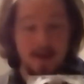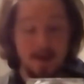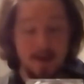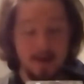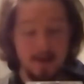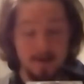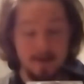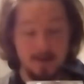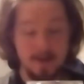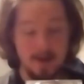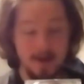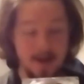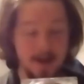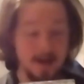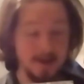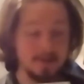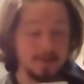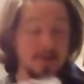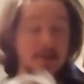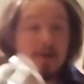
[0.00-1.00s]
And it
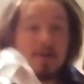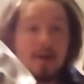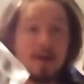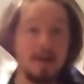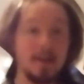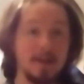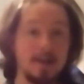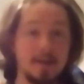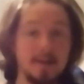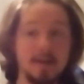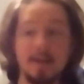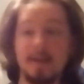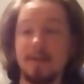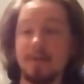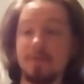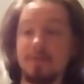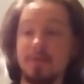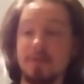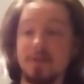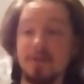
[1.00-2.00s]
has no
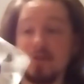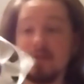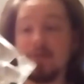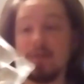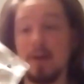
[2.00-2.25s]
LEDs, which is